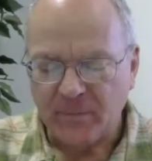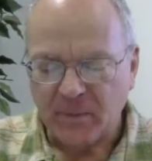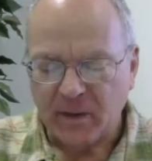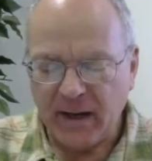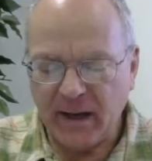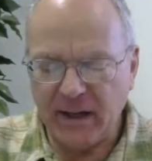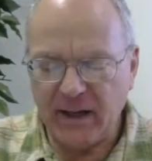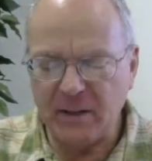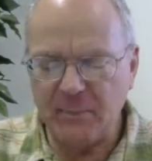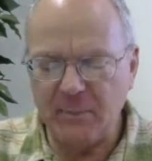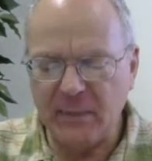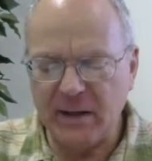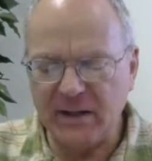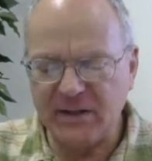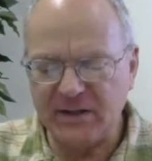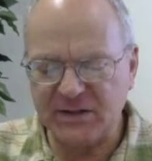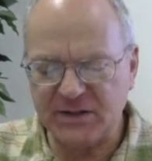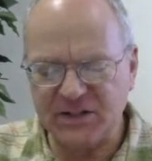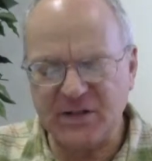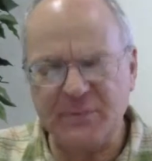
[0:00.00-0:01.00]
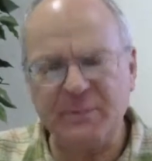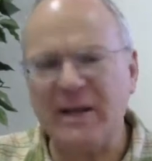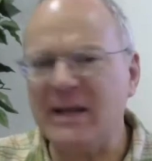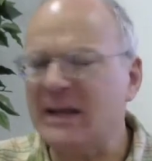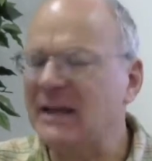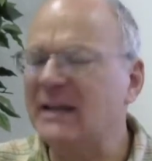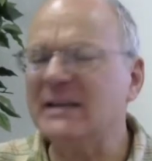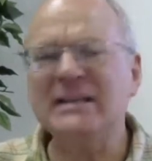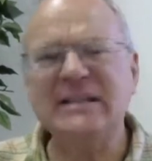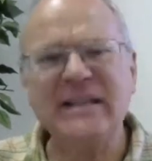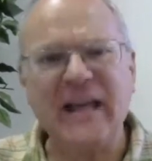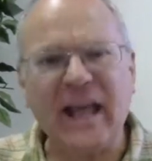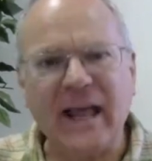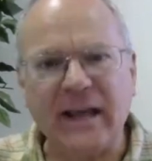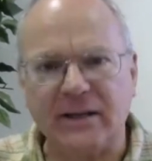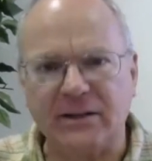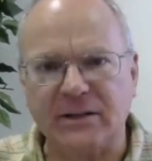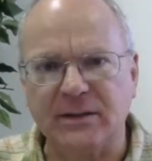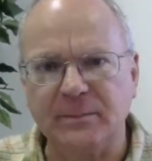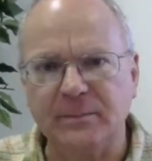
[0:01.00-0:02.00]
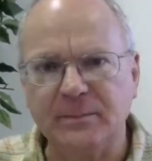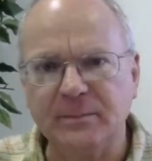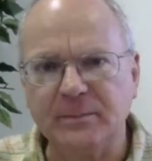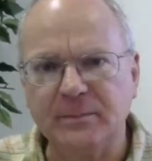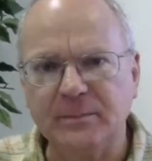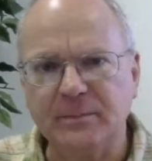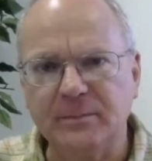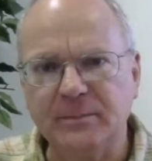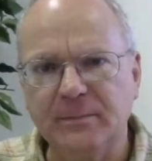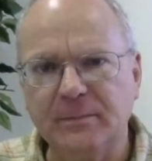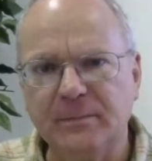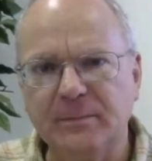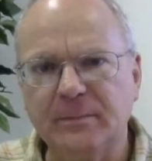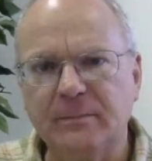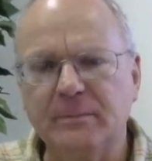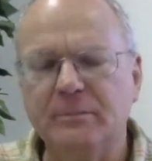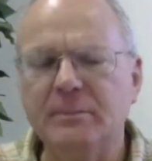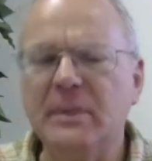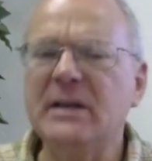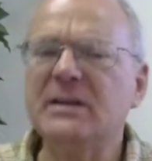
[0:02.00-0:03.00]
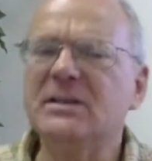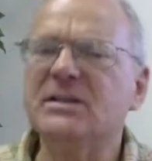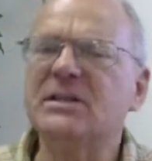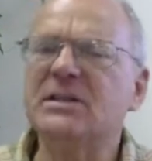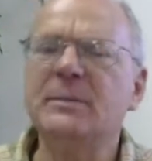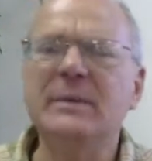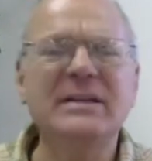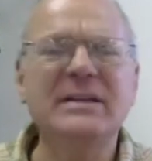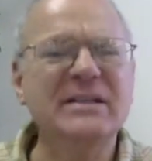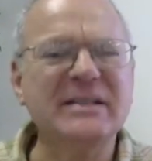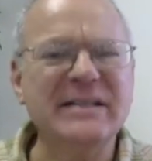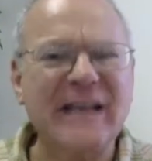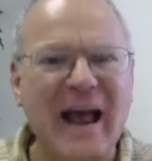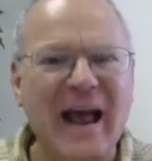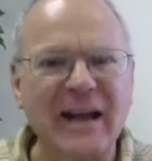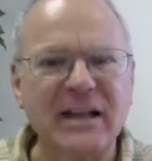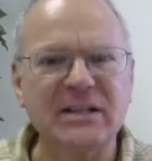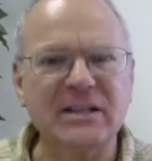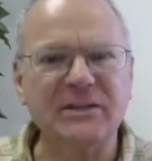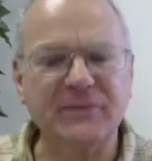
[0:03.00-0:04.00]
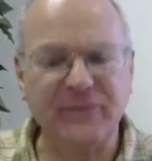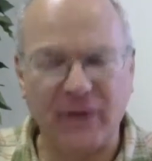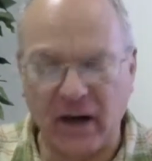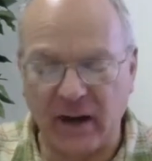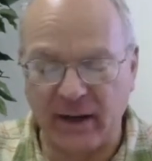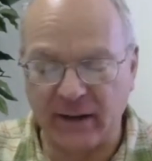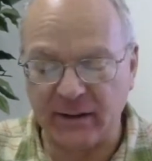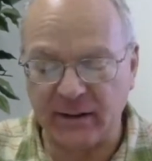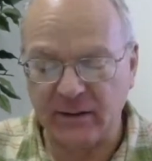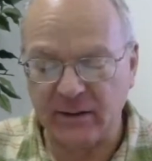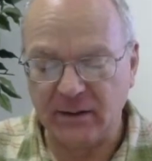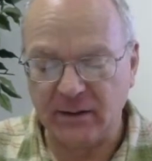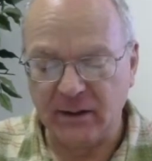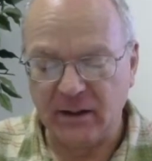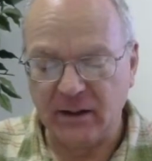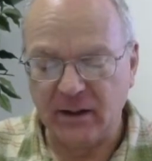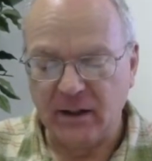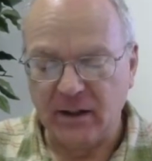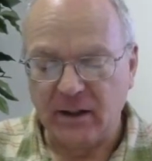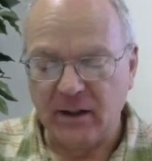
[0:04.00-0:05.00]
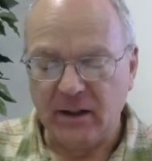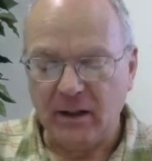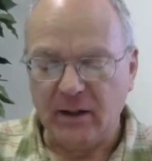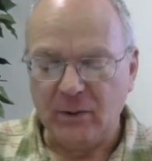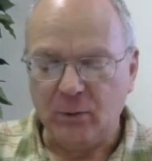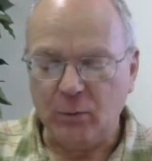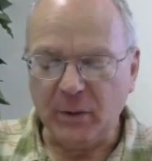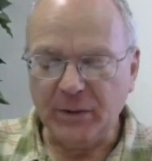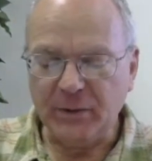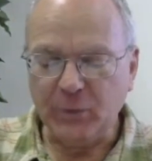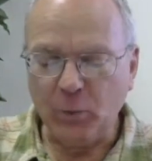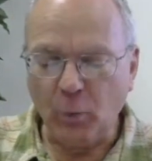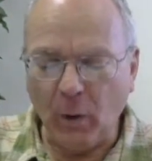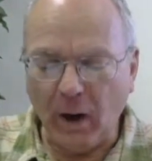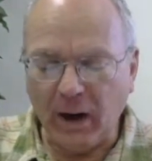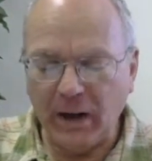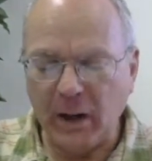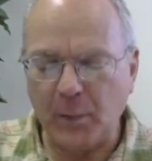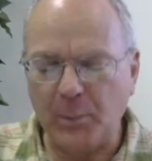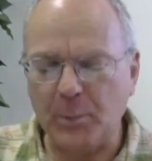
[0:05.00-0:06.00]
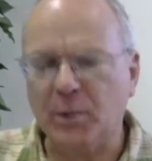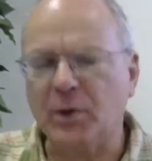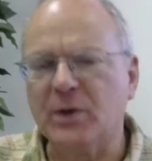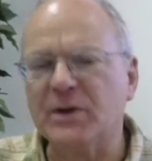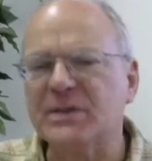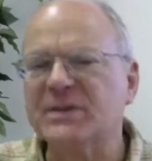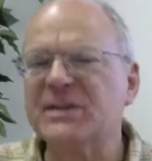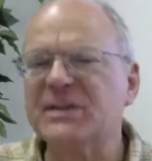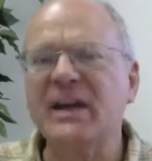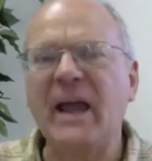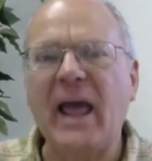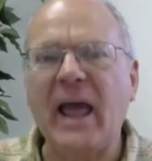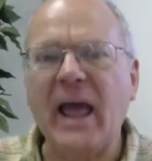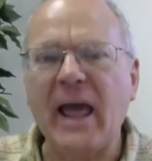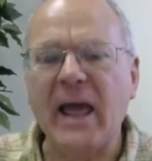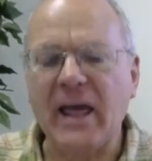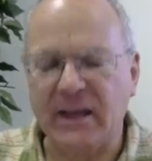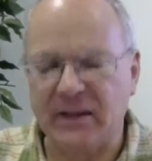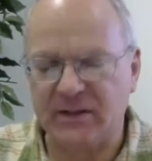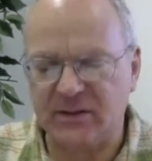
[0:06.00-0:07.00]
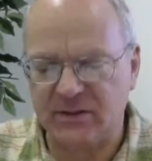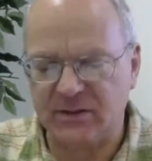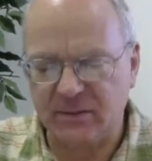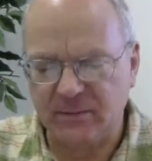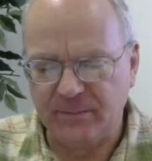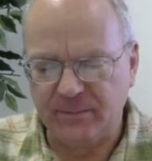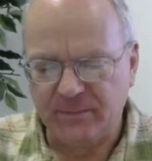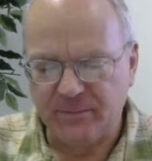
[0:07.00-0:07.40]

And it means to be content. It means to be satisfied with what a person has.